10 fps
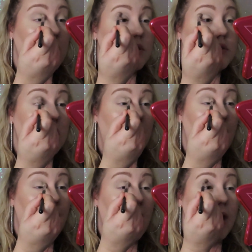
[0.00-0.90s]
So
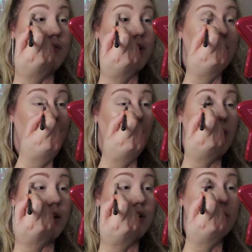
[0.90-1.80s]
I have a
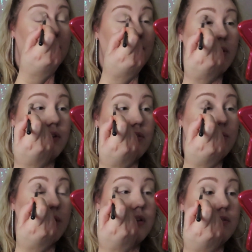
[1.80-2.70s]
lot of
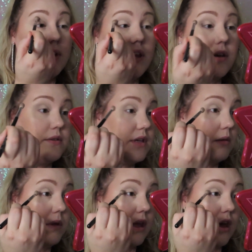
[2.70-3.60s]
fun videos
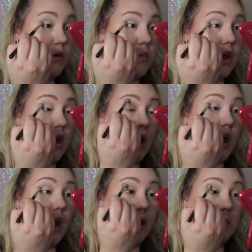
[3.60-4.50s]
coming up.
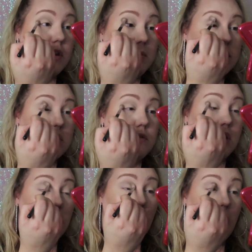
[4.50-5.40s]
I am going to be
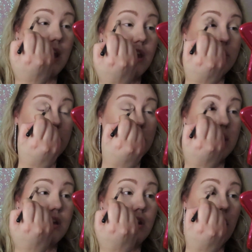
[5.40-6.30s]
doing a
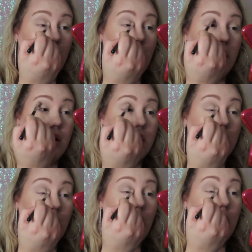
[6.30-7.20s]
Shein
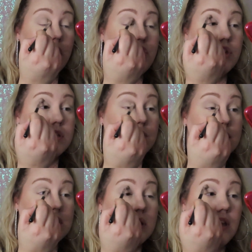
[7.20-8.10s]
haul. I just
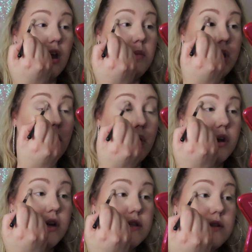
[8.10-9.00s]
recently got my
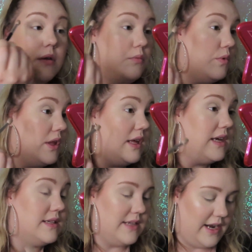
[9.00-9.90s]
orders, so I'm really
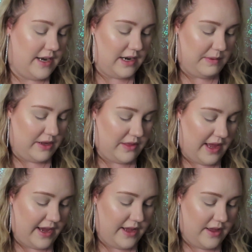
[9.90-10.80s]
excited about
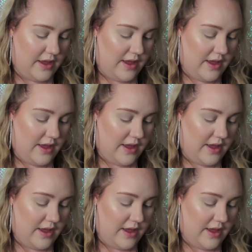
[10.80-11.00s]
that.